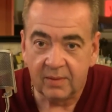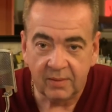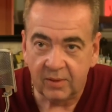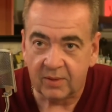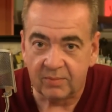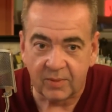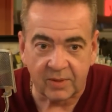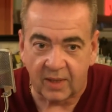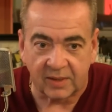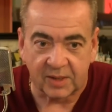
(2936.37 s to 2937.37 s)
You can
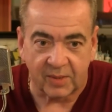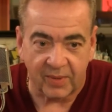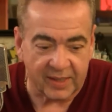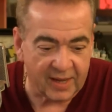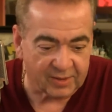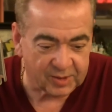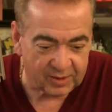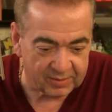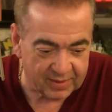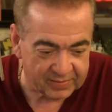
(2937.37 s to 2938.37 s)
cut to somebody else. You
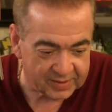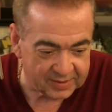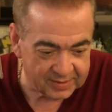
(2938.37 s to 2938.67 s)
don't have to...